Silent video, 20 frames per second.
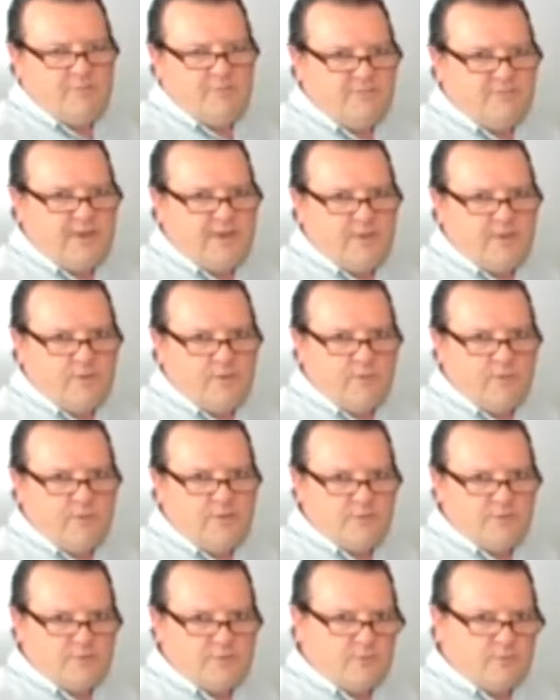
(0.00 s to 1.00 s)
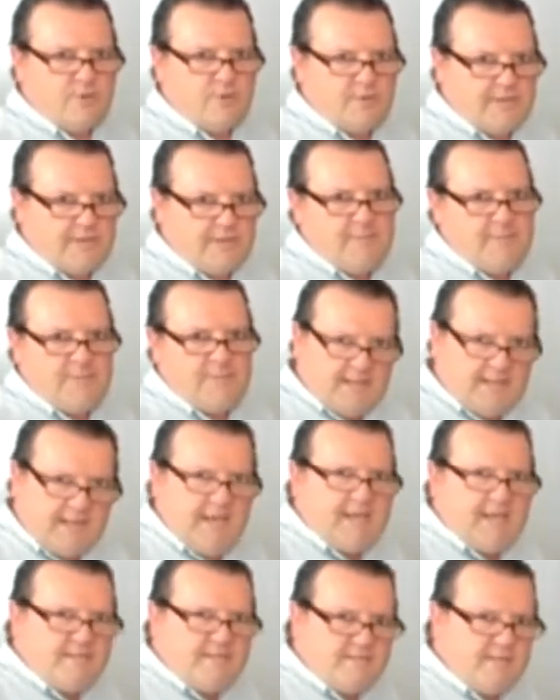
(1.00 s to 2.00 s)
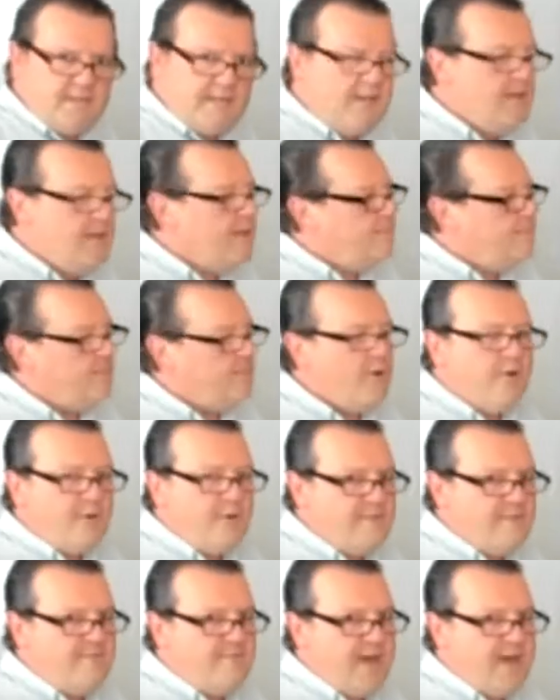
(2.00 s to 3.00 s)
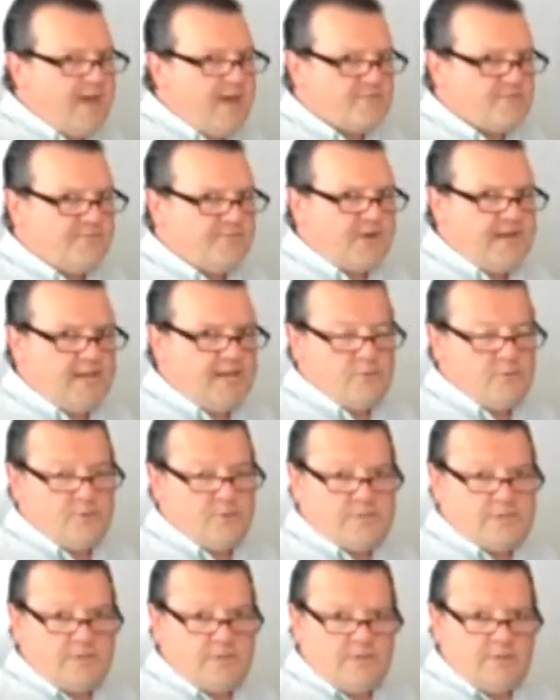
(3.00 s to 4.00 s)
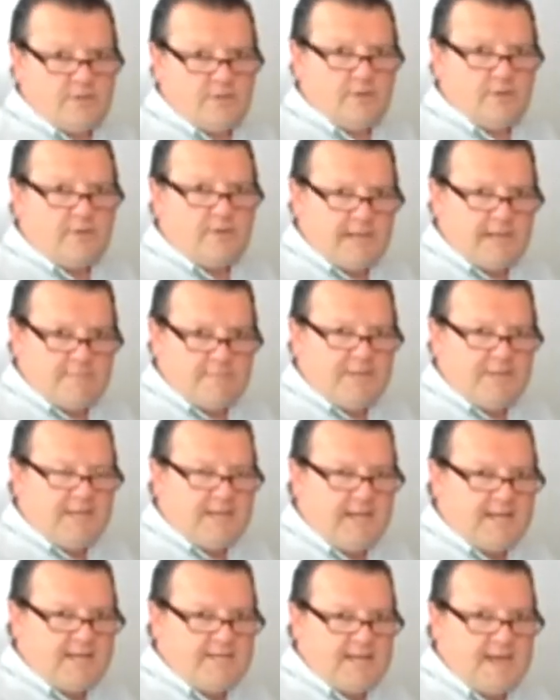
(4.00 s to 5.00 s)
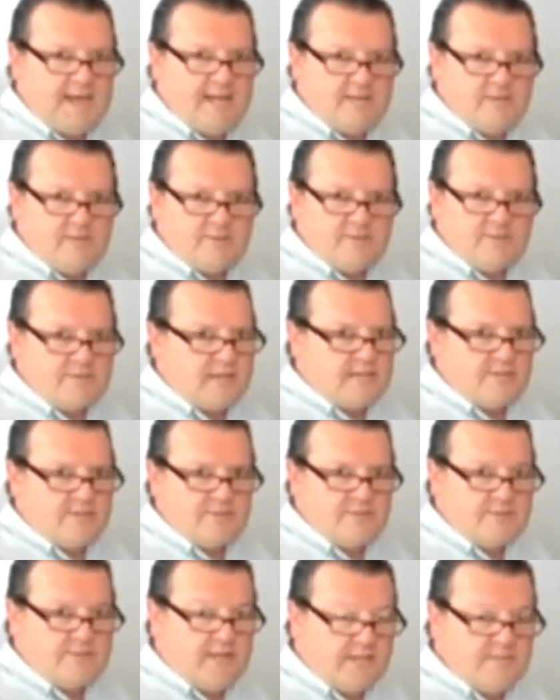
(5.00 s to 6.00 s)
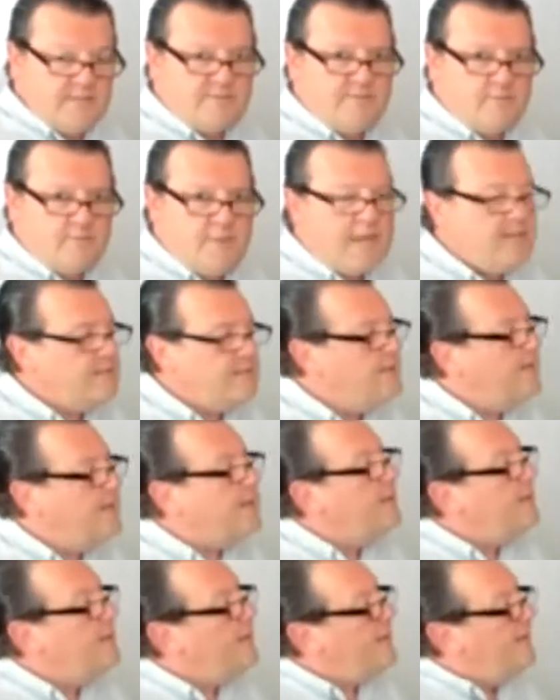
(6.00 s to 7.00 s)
file in the Windows world, and APK is the program files for Android. So you go to an APK download site, there's tons of them out there.